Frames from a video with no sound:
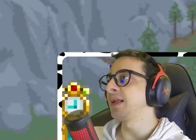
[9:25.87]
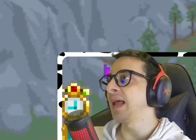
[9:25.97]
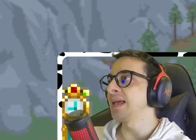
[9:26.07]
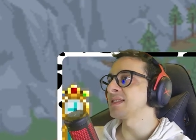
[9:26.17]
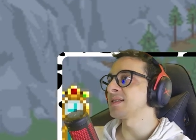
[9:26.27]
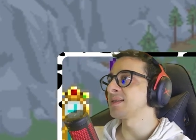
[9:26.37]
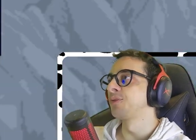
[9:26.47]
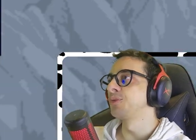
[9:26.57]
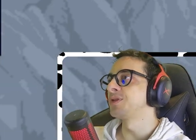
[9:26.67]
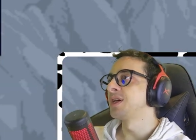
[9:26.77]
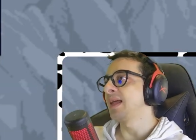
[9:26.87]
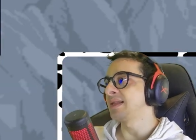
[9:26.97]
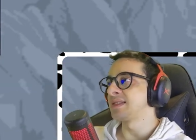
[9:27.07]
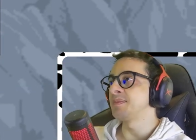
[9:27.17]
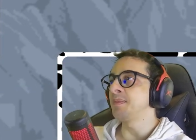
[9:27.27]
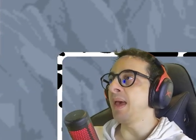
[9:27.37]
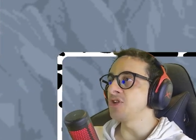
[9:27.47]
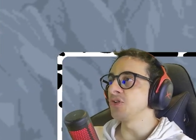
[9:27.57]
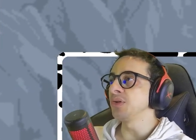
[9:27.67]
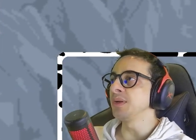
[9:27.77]
the last food that's
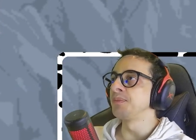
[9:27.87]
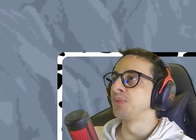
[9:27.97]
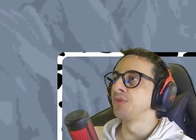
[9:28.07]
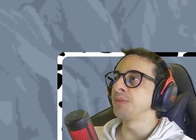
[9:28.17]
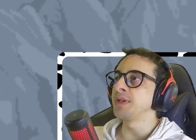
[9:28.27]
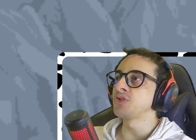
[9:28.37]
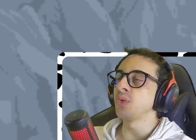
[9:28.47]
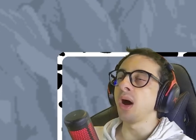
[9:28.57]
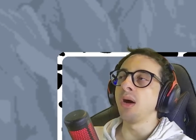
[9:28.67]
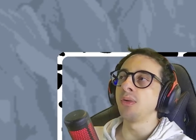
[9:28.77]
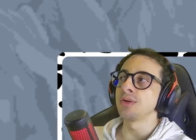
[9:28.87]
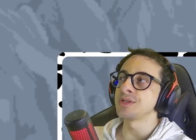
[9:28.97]
major improvement to our